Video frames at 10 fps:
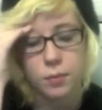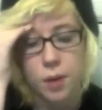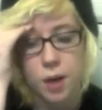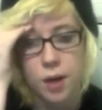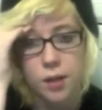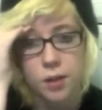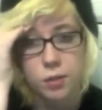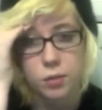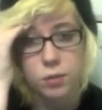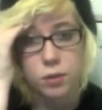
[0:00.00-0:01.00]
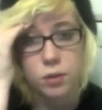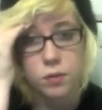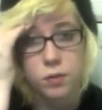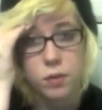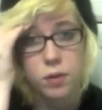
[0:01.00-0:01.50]
my sort
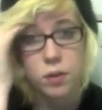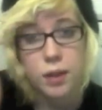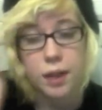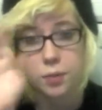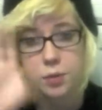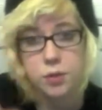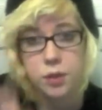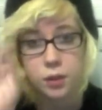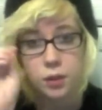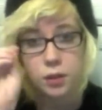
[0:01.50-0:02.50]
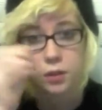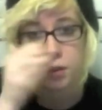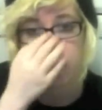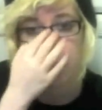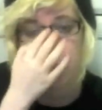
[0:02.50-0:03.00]
of capturing
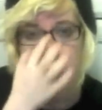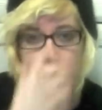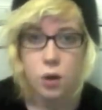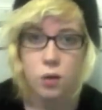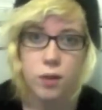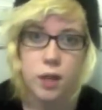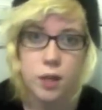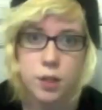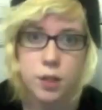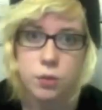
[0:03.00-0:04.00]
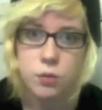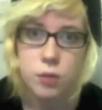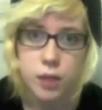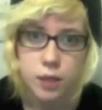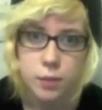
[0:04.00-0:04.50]
of it
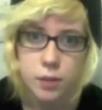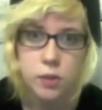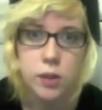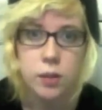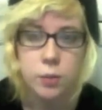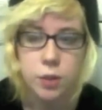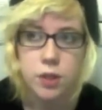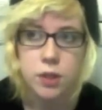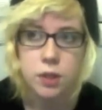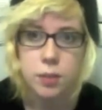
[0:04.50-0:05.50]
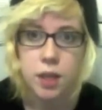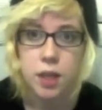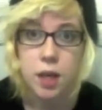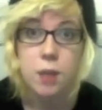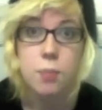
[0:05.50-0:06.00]
or it's my screen, which is going to be
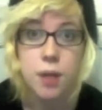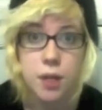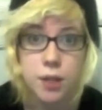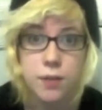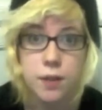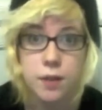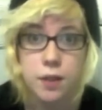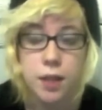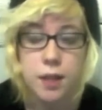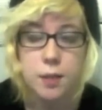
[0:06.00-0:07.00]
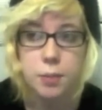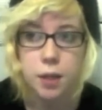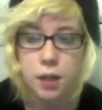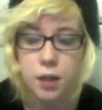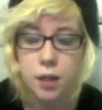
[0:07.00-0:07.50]
a bitch if that's the case.
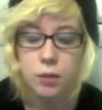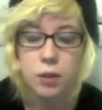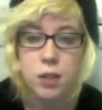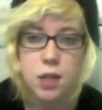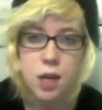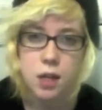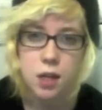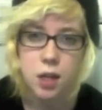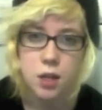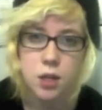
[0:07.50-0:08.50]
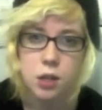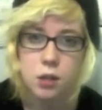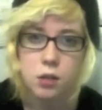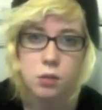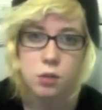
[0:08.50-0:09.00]
But I'm going to take it
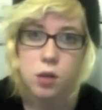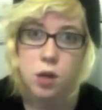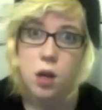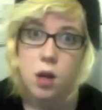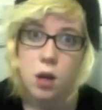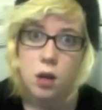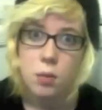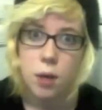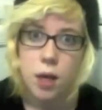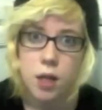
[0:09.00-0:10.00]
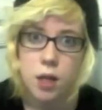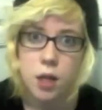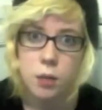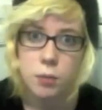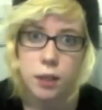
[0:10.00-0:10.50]
to my
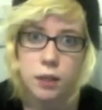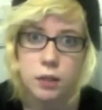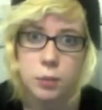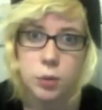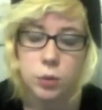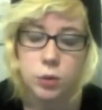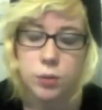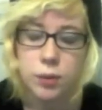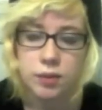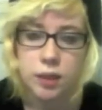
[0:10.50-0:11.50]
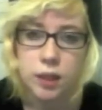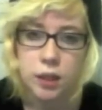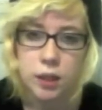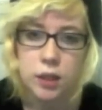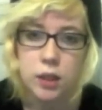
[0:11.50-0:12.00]
in-home tech support, my
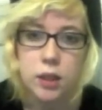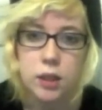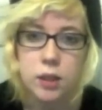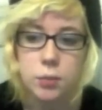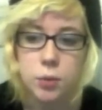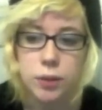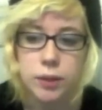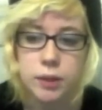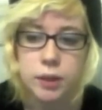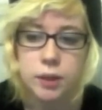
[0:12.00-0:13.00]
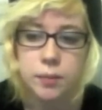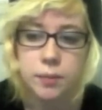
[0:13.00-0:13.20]
father, at some point